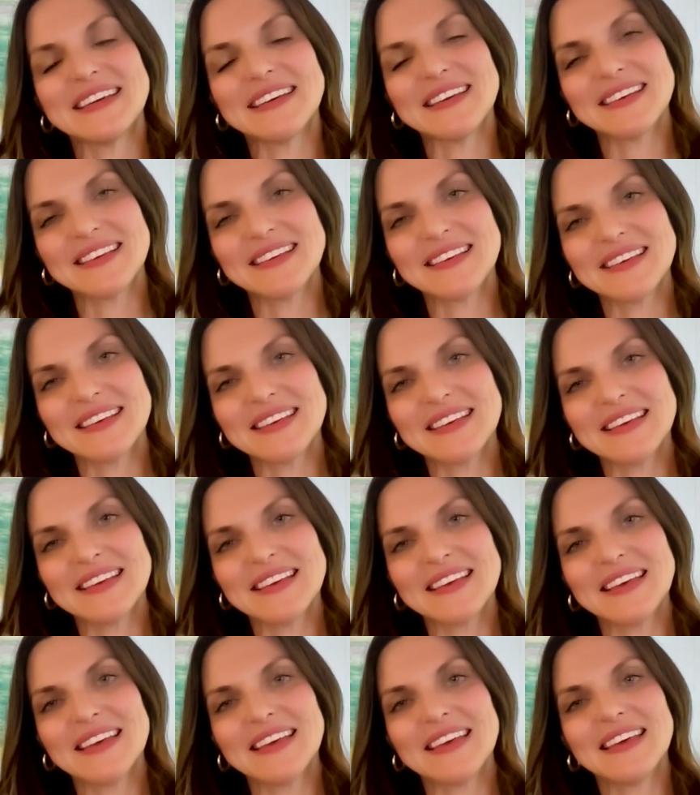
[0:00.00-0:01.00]

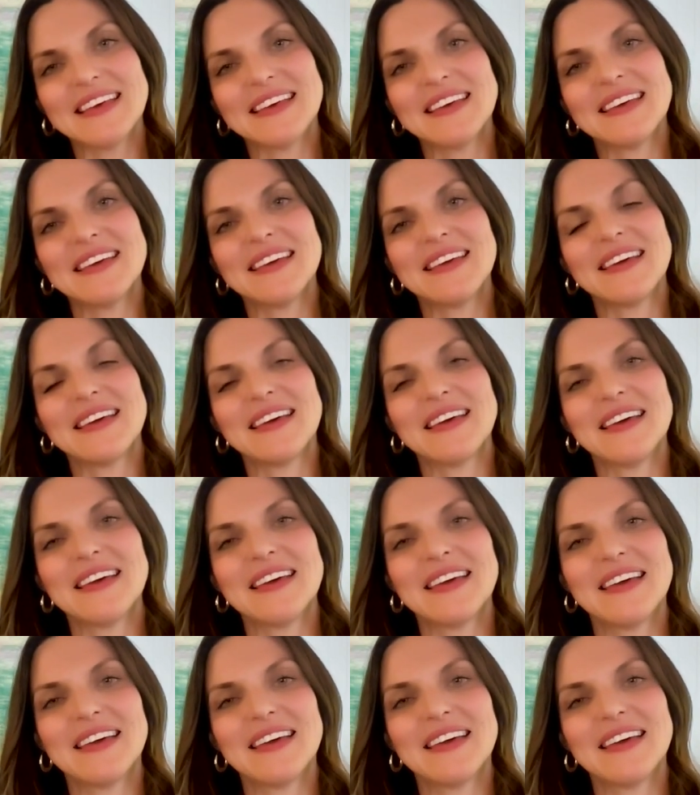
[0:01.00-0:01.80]
(no one is talking)